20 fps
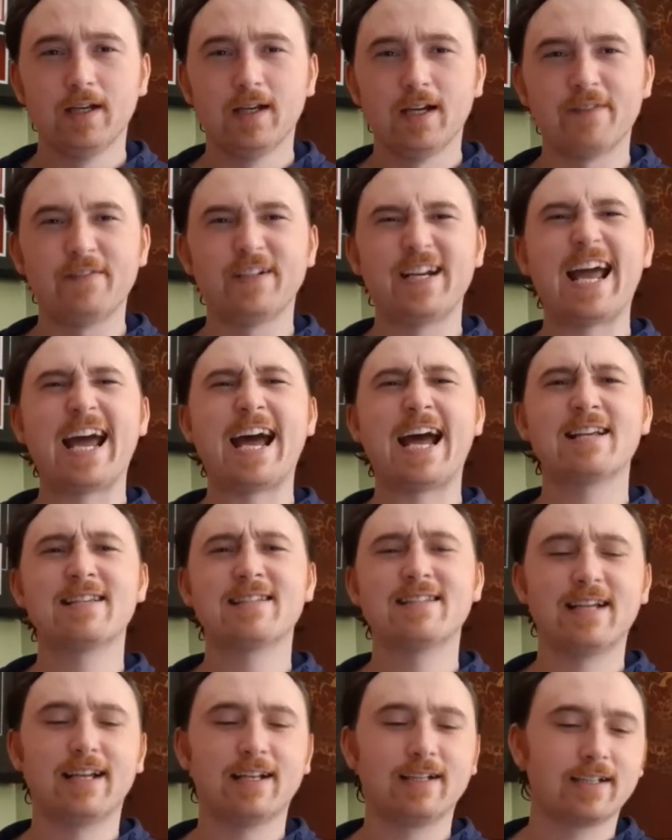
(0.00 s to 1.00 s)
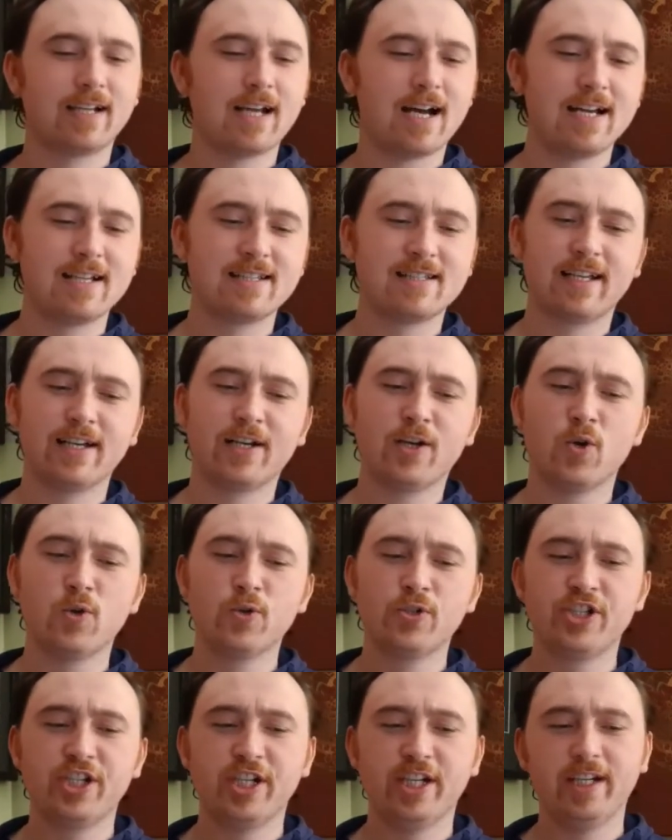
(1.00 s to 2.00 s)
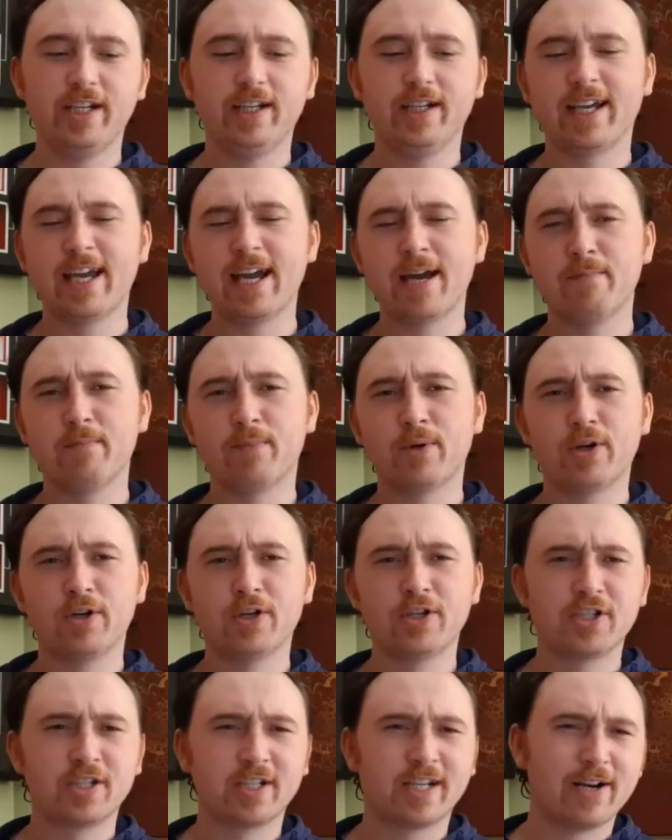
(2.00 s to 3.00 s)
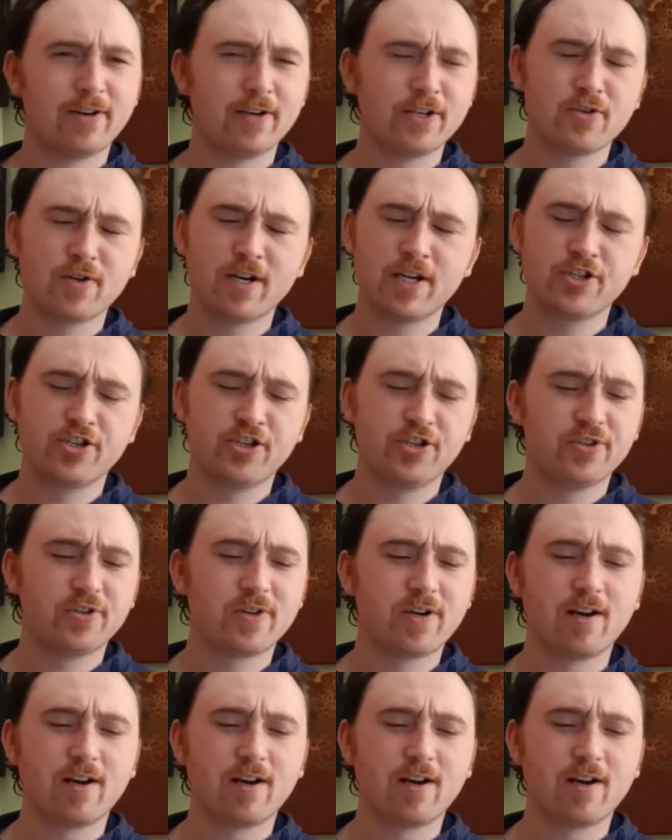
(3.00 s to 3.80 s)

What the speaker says: an asset guys like OG, Kem Birch, and Gary Trent Jr.